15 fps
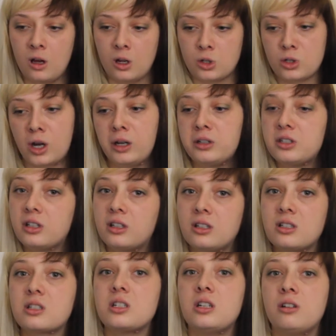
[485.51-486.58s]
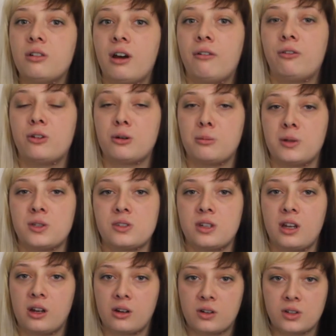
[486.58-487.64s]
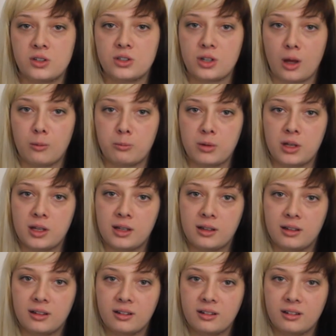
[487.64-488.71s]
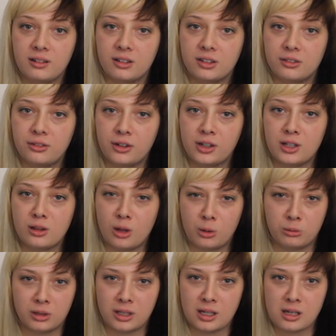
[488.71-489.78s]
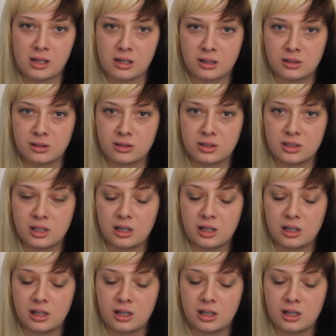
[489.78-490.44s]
trying to conceive after a miscarriage can be very lonely and